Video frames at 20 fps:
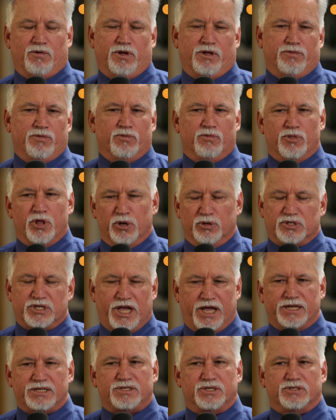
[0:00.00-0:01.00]
in those
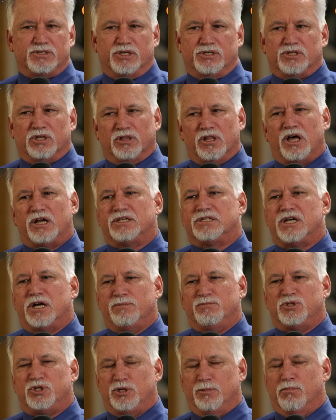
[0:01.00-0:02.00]
cases is a lot of
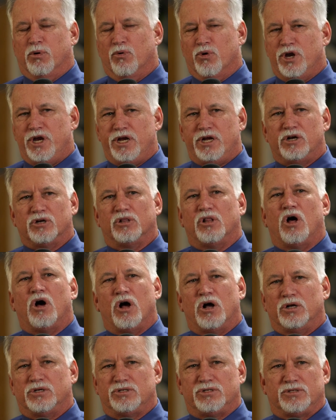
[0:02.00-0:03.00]
times debris
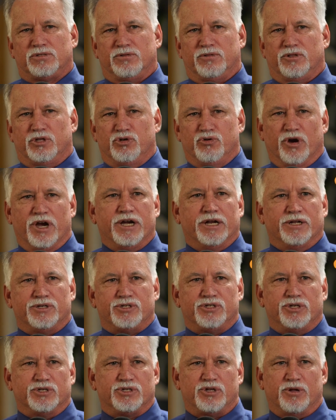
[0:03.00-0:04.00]
clogs the
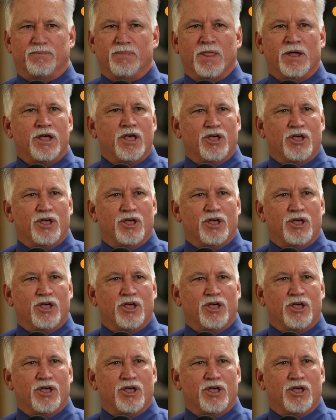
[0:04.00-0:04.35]
drainage system.